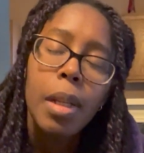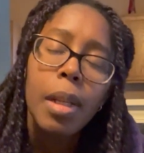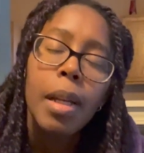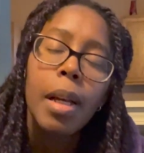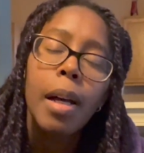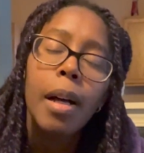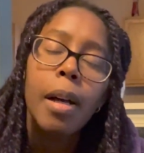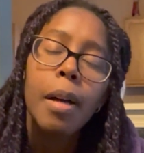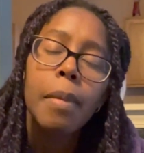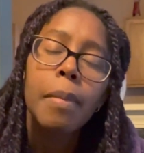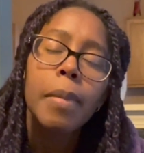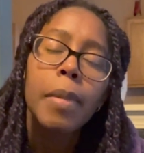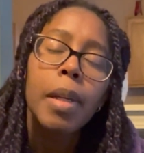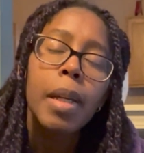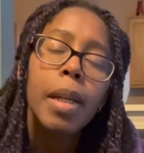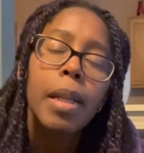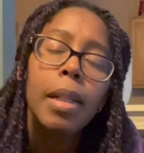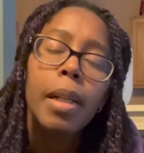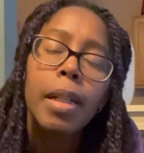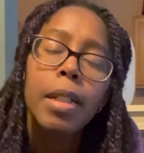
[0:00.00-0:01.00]
Um,
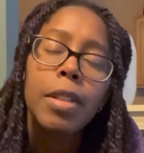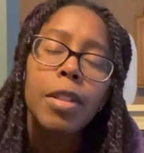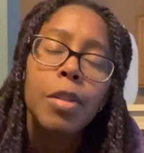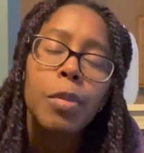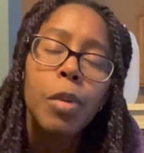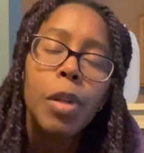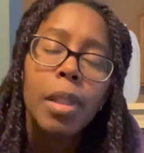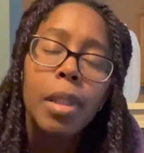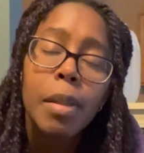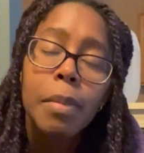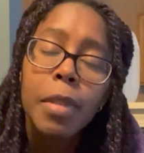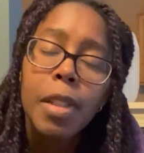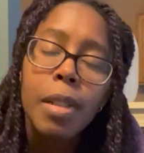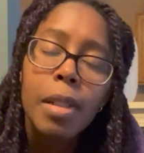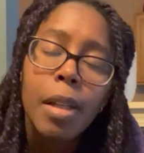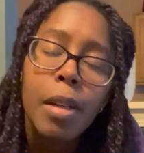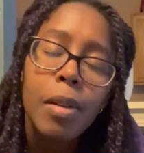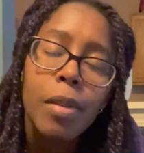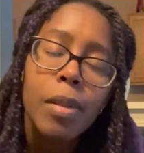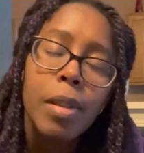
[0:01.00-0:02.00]
and I just want them to
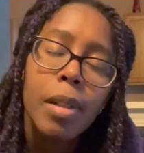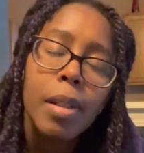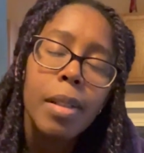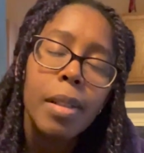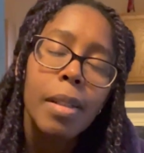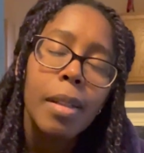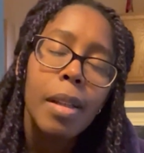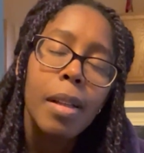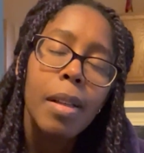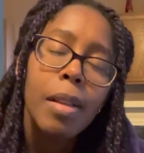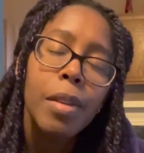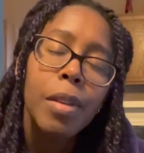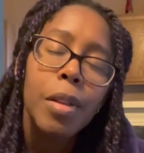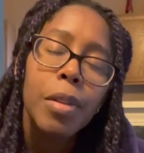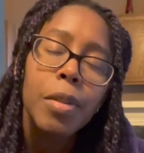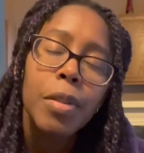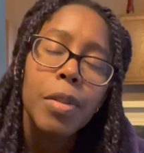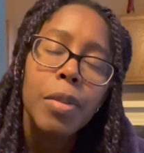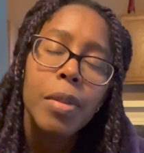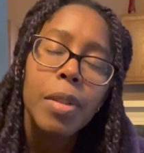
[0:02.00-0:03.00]
know that uh,
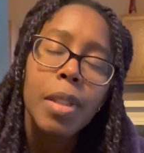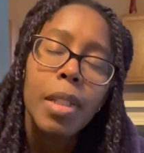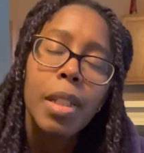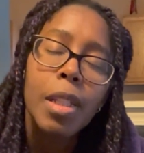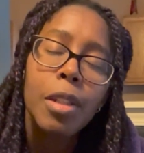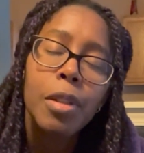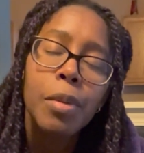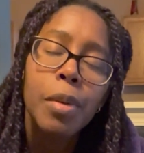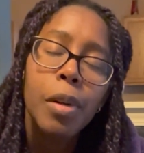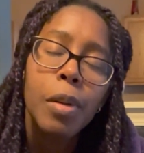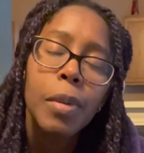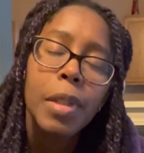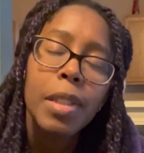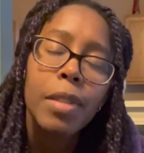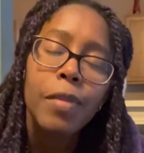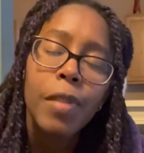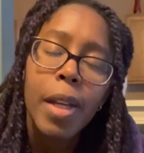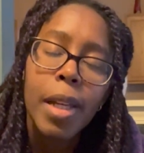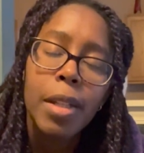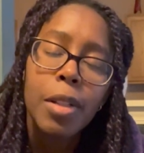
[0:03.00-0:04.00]
those who seek you always
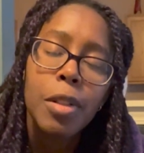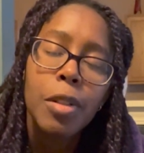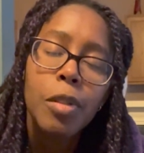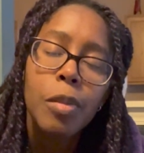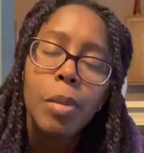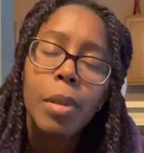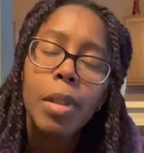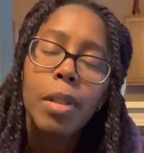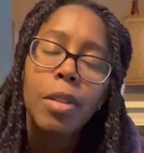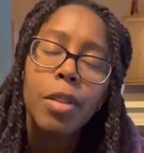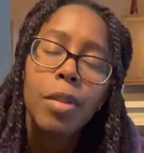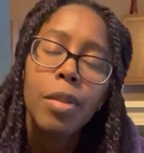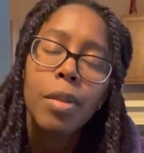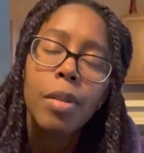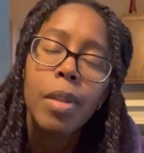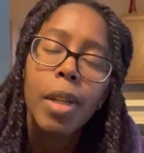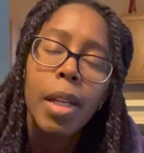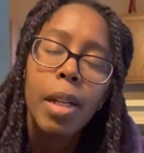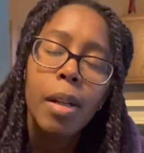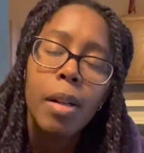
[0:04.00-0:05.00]
find you because you're
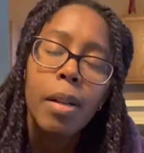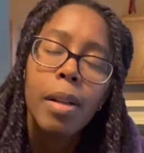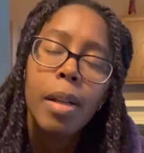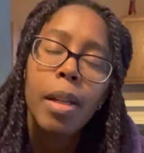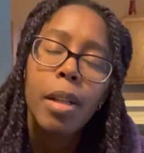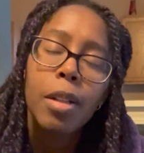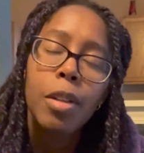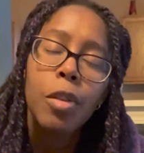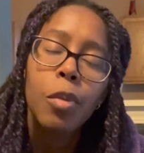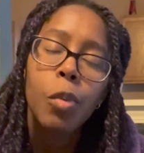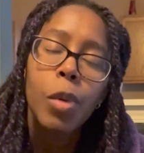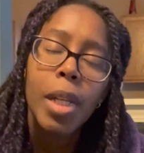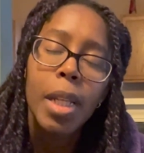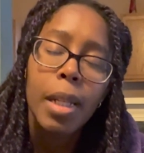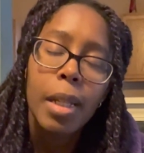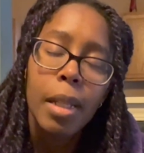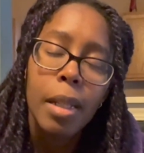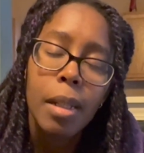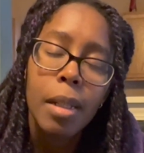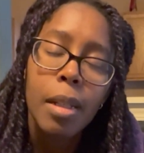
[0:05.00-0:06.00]
there and you're
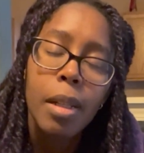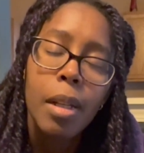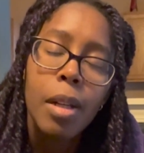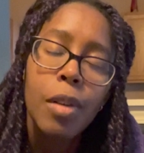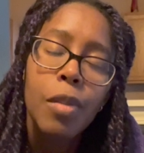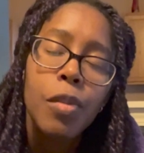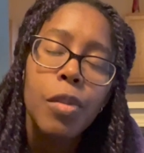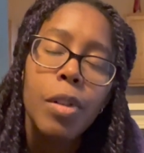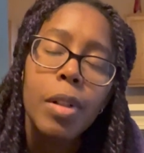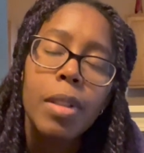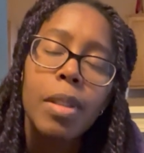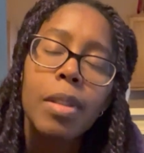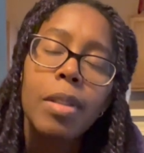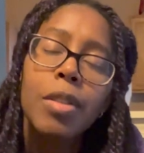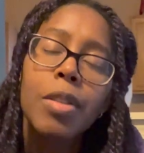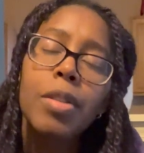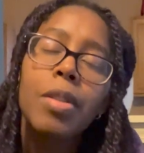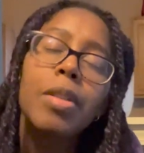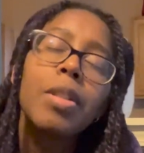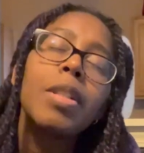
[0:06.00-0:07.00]
waiting for us to
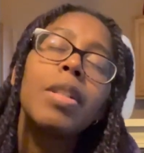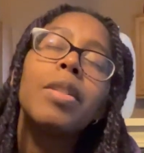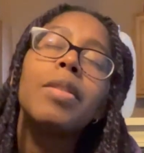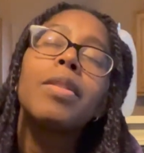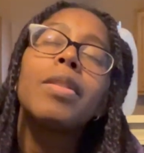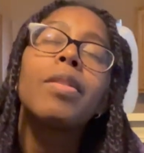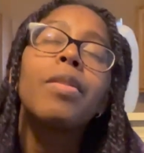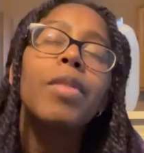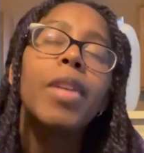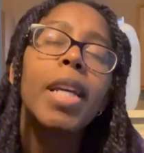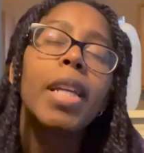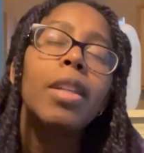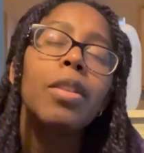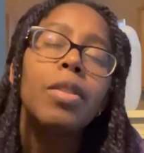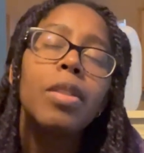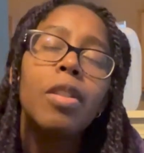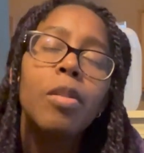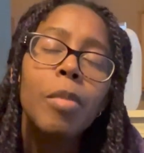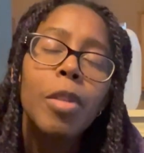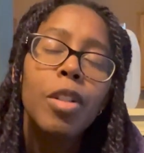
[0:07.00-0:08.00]
turn to you. So thank you
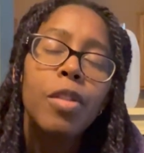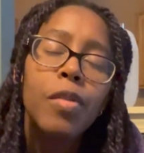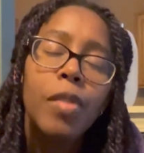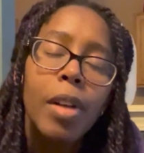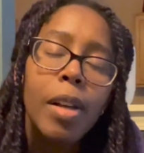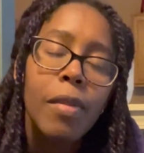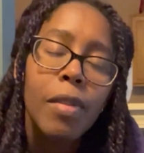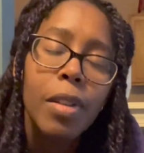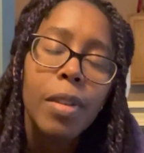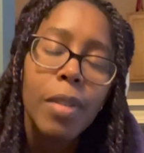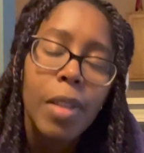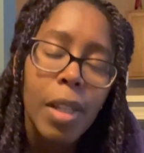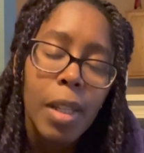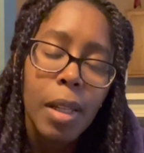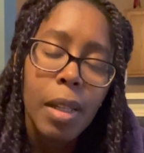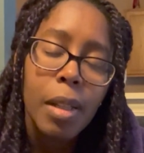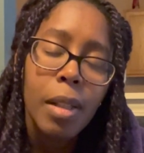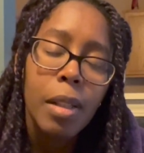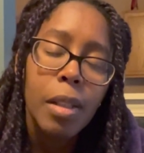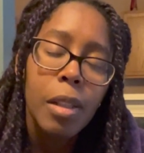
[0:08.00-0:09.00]
so much for
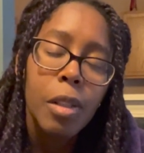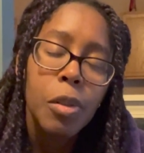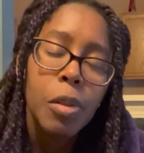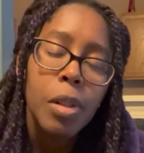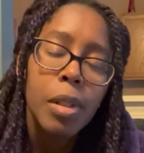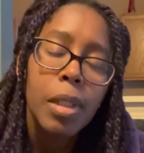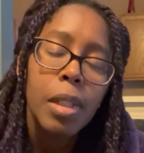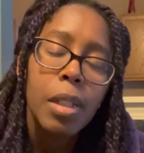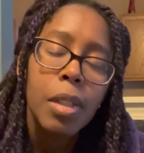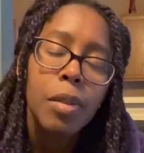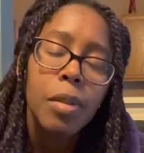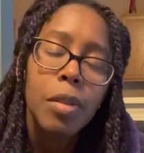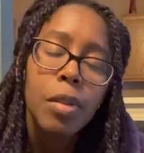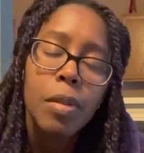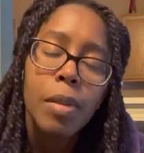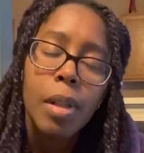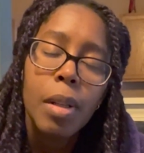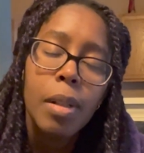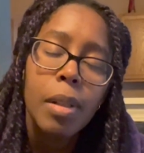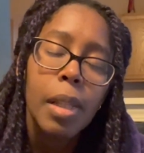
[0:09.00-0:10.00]
everything, Lord, that you do
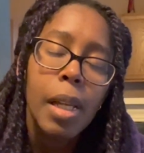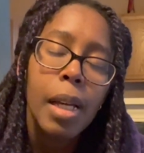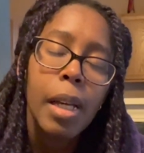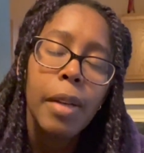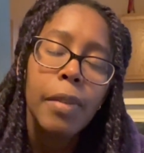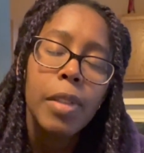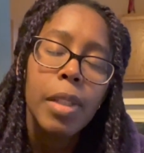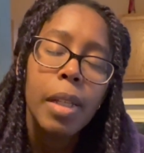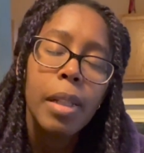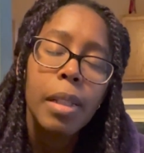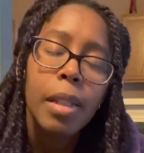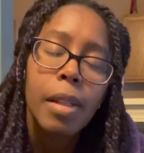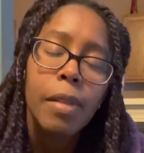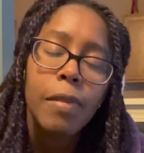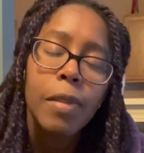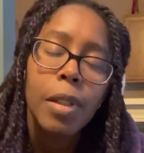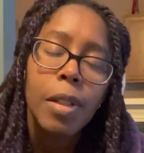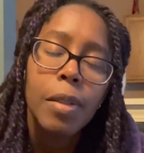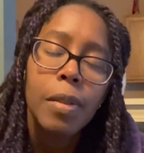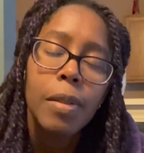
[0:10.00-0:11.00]
in our lives. I love
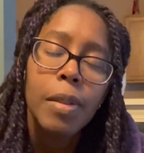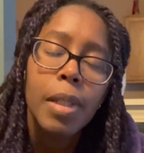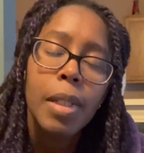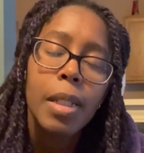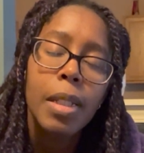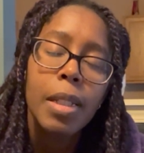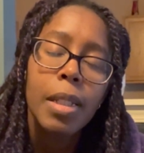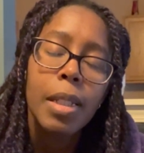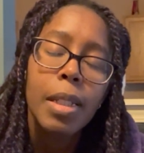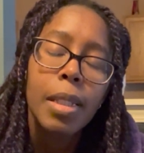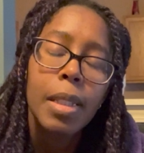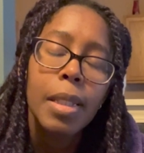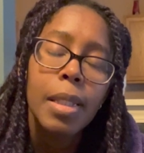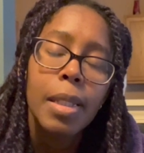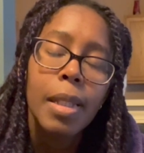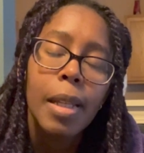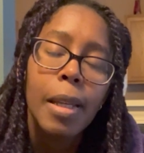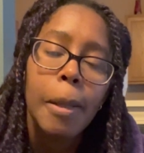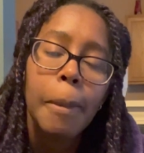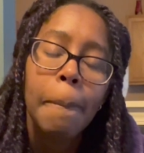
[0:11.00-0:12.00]
you in Jesus'
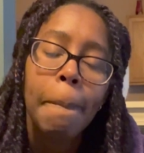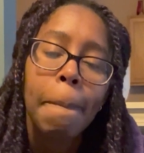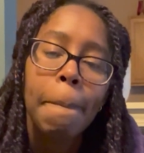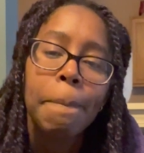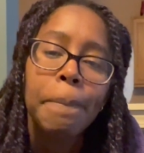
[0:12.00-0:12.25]
name.